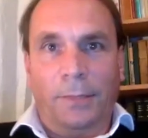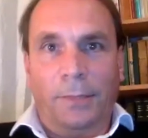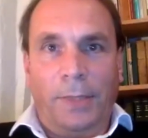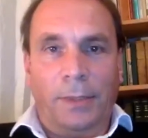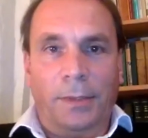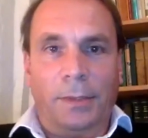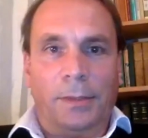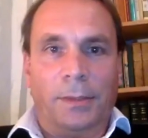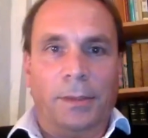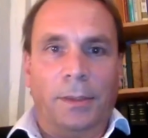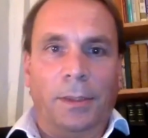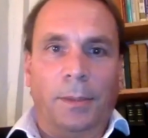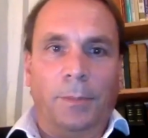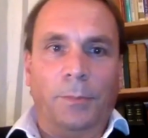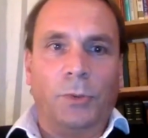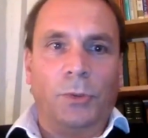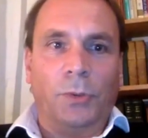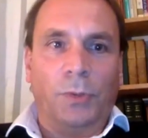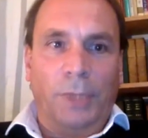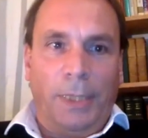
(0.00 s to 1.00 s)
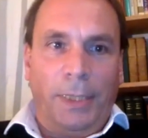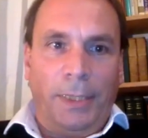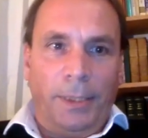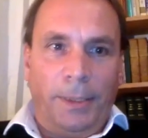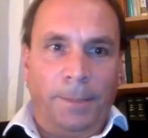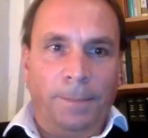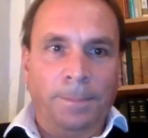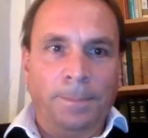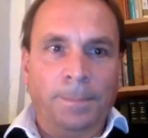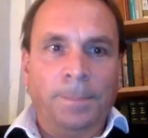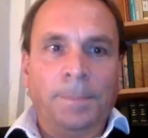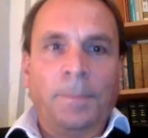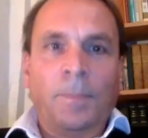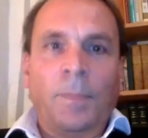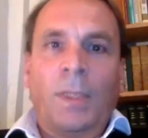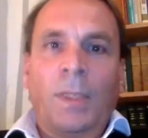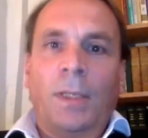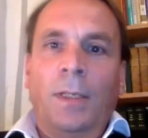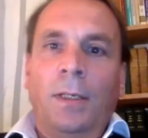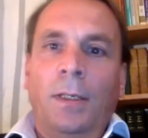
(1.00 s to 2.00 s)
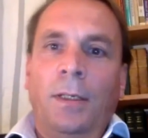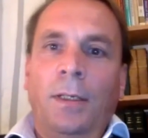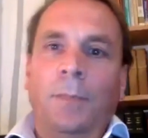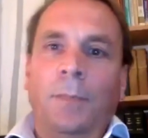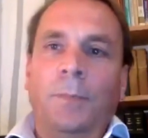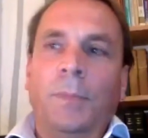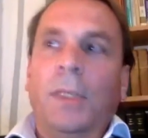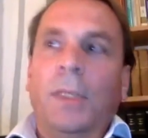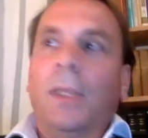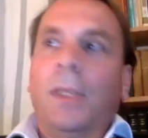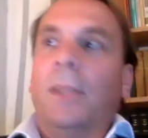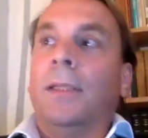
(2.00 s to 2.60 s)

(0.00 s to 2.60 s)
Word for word: event um, today. Um,